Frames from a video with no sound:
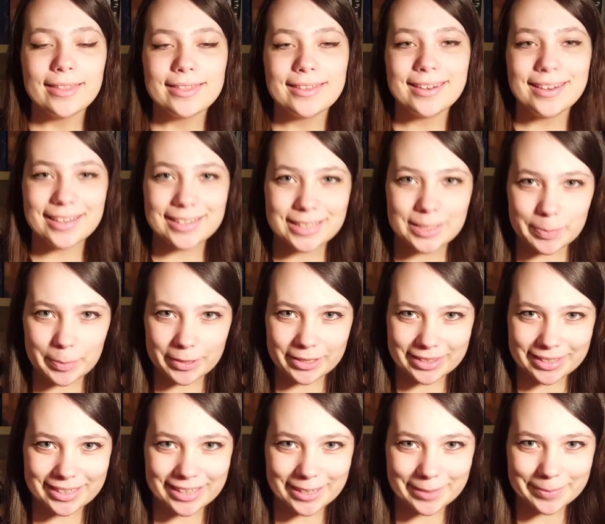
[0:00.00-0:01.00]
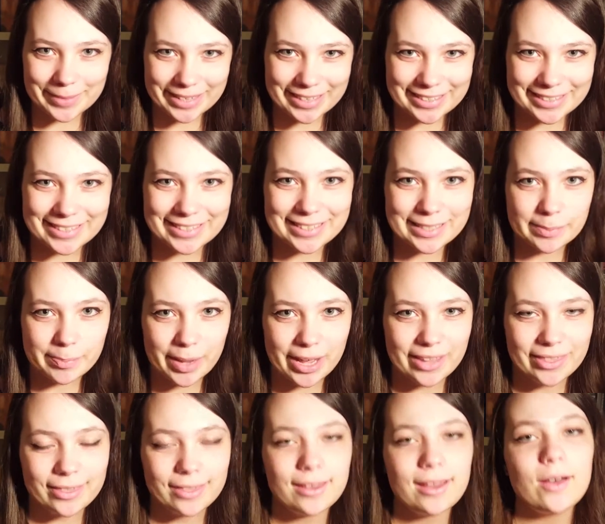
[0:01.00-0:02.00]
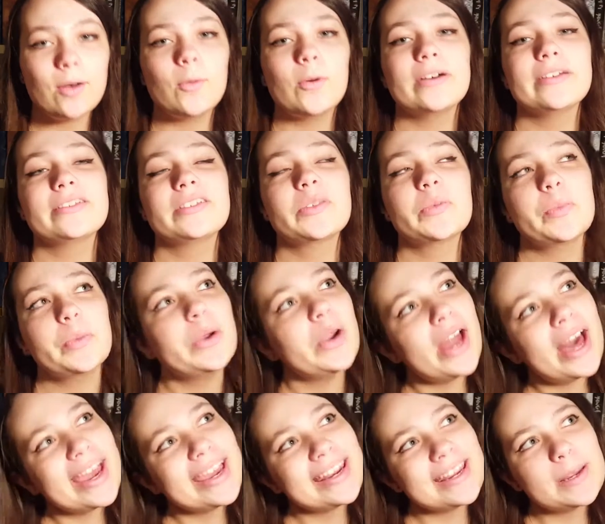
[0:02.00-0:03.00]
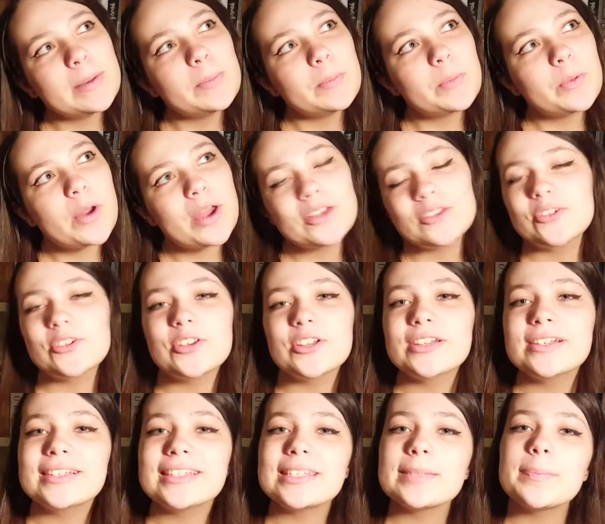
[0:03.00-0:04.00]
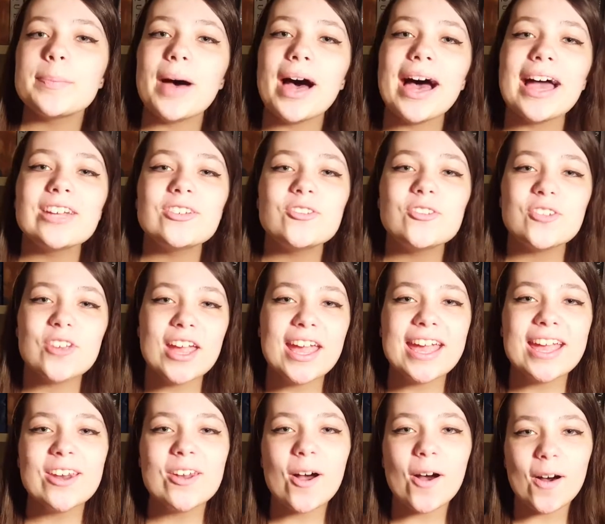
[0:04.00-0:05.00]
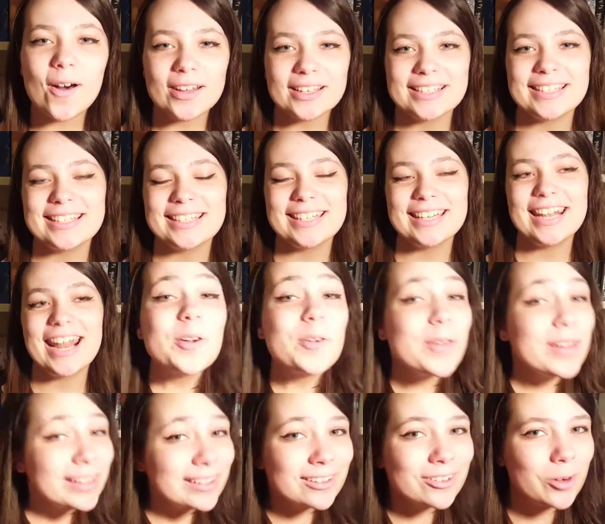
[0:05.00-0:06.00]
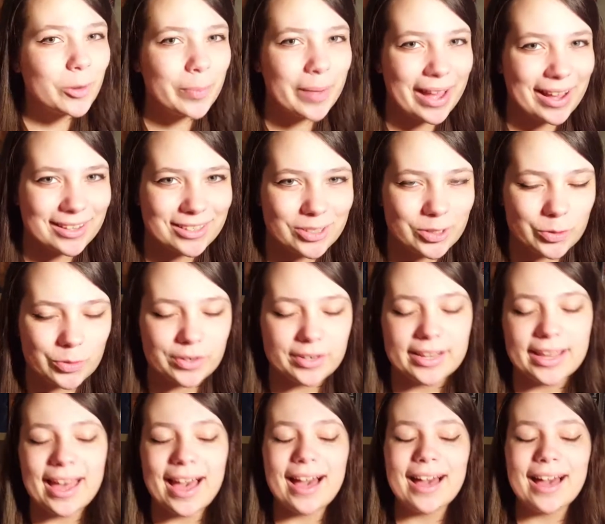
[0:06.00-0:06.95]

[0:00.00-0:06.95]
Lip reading: The next book that I read this month was Pride and Prejudice by Jane Austen. Quick little backstory.